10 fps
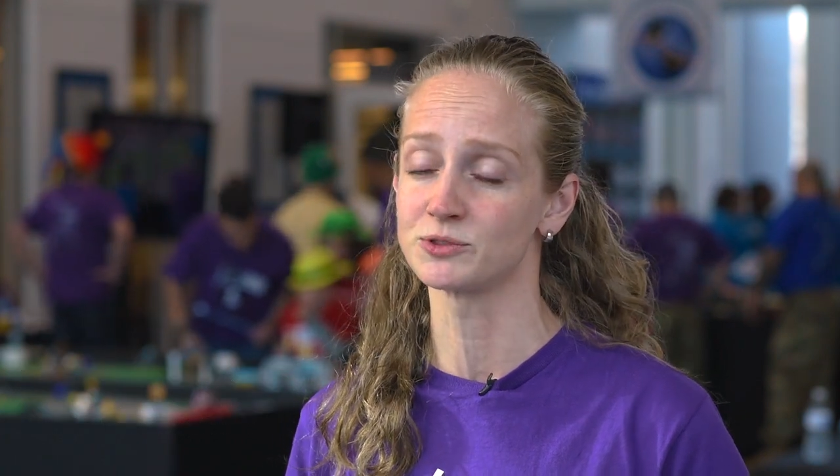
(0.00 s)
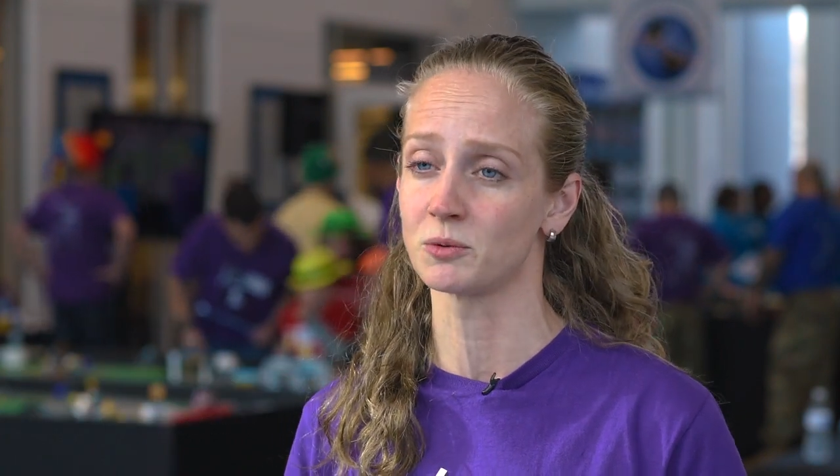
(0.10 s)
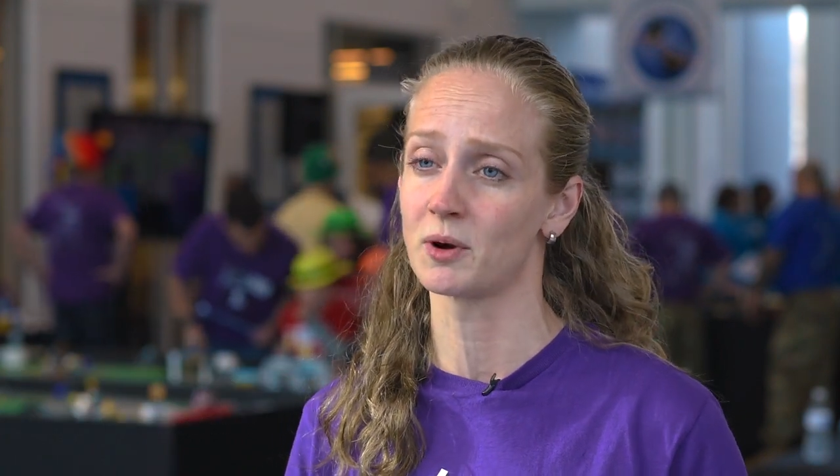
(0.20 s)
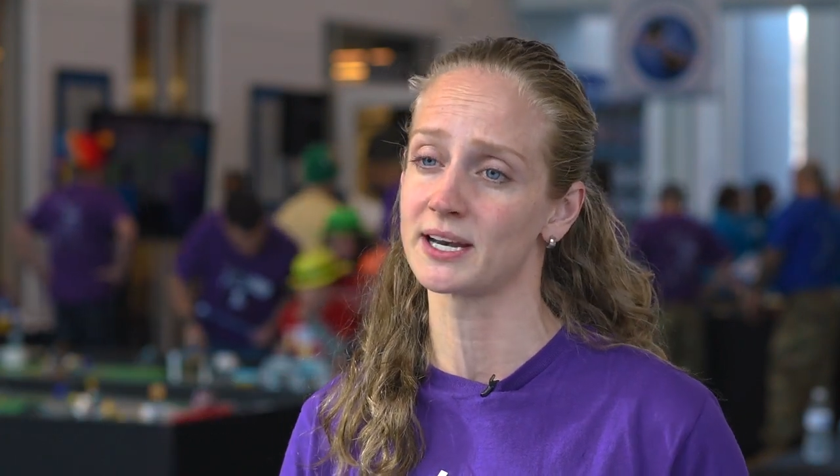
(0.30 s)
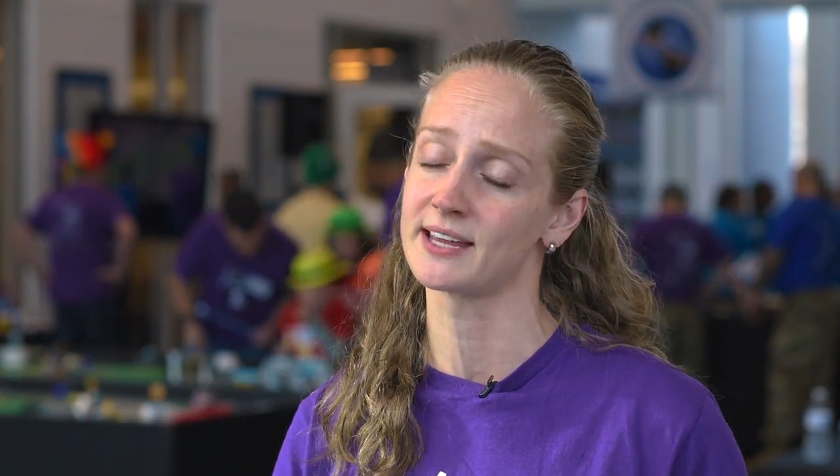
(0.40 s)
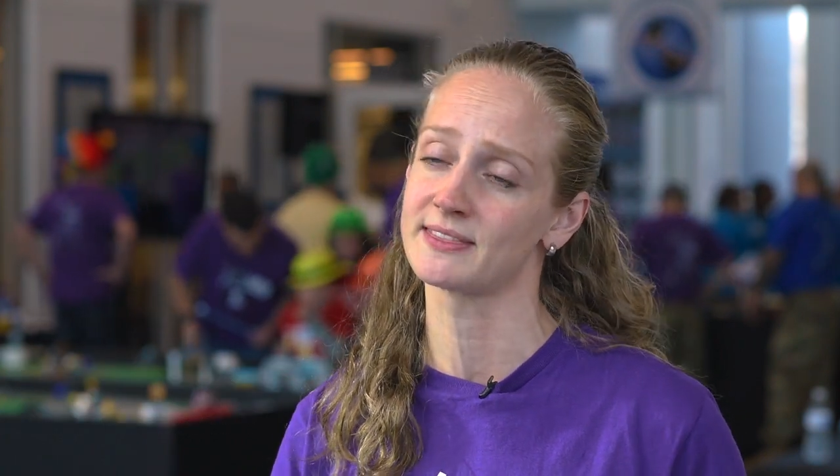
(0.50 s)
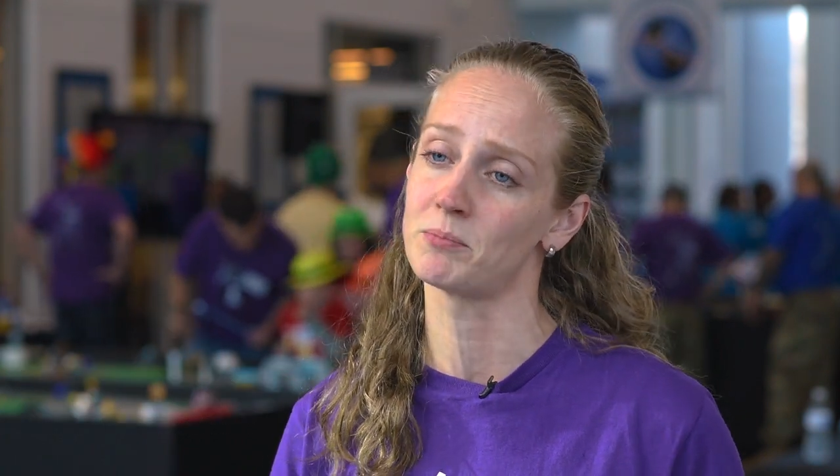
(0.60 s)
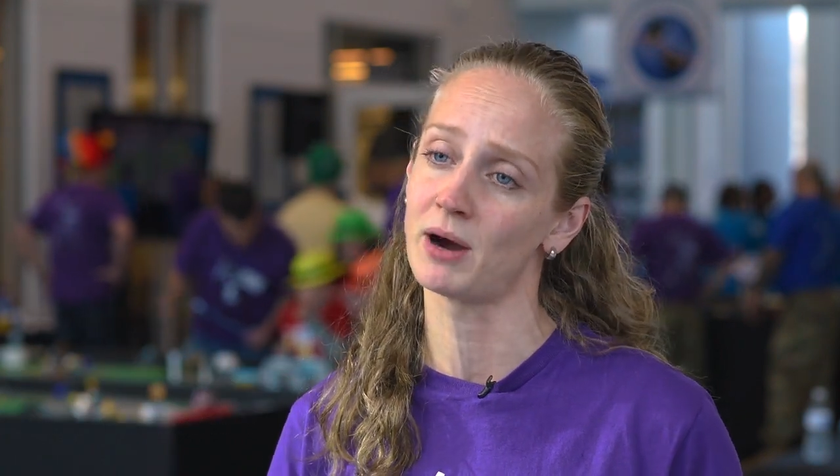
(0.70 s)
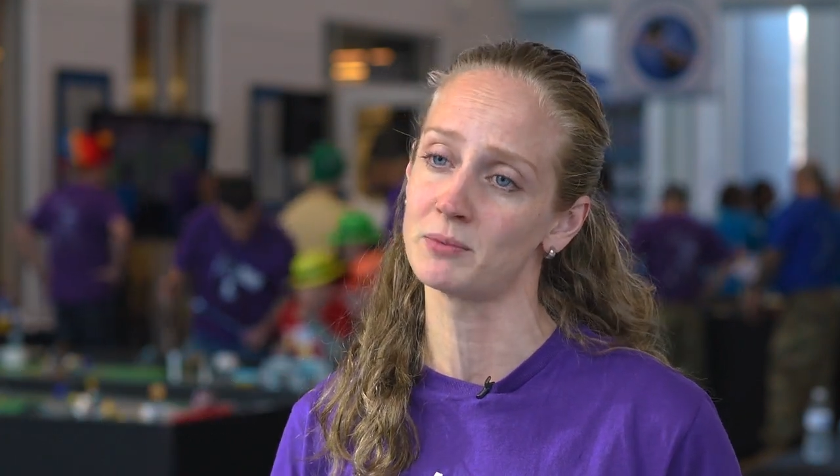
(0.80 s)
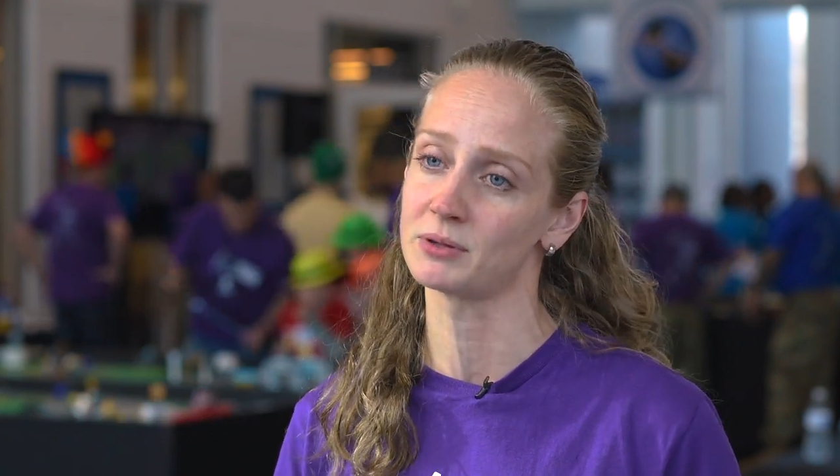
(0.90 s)
So we want to get
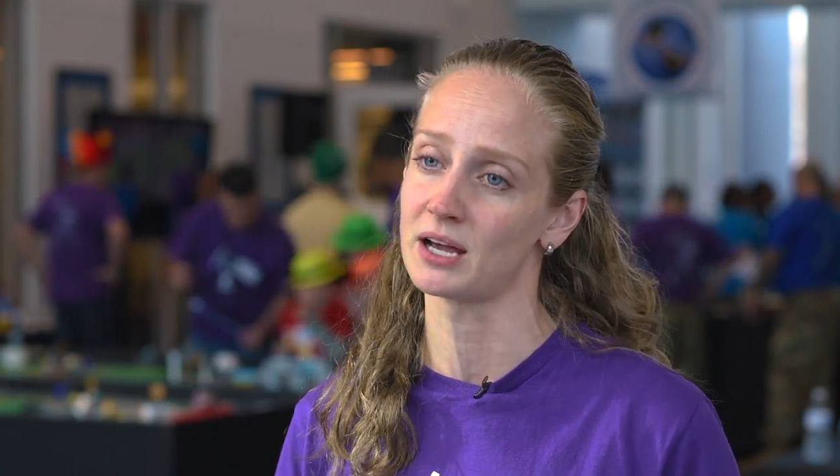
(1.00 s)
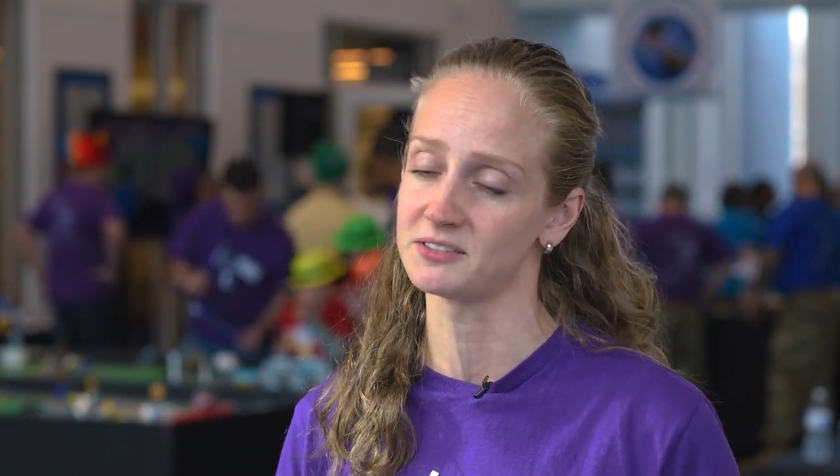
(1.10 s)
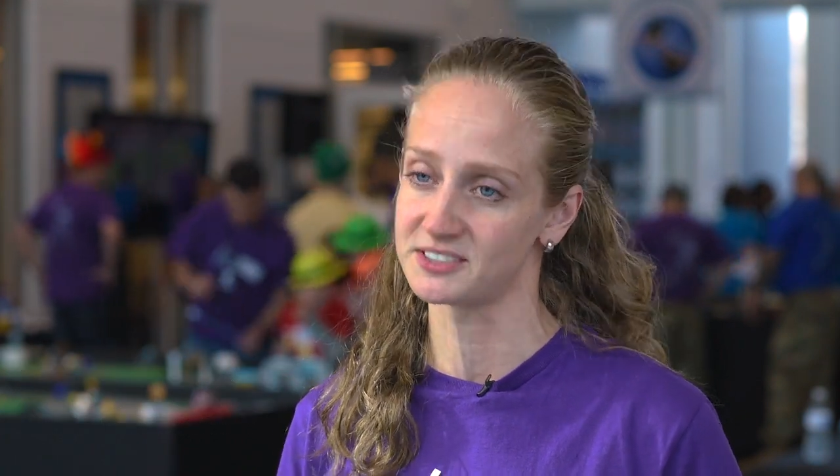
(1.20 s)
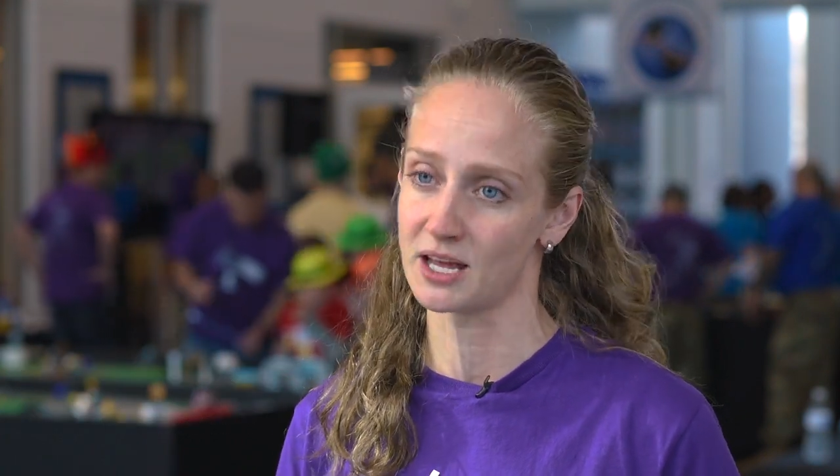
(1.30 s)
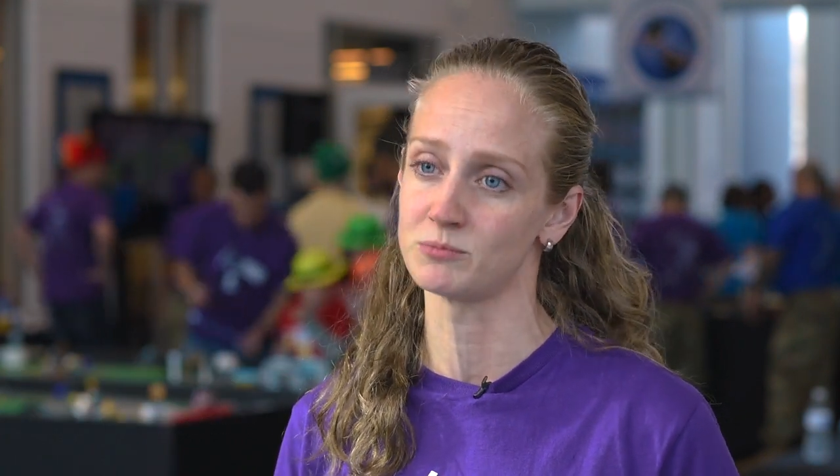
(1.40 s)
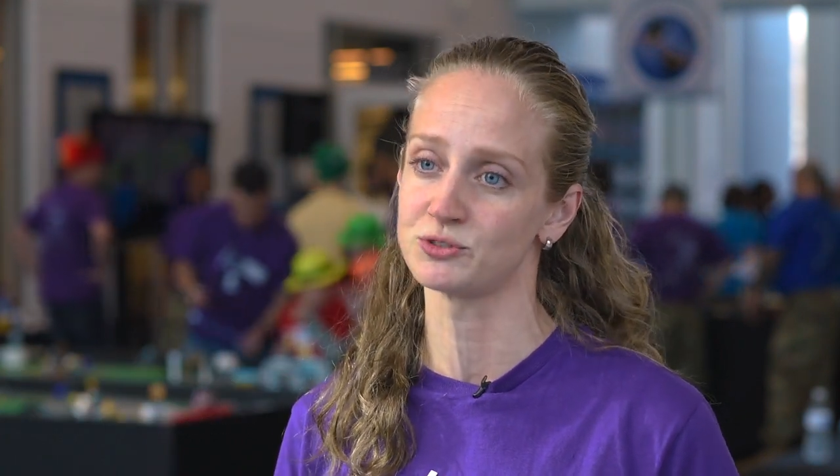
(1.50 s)
that pipeline of STEM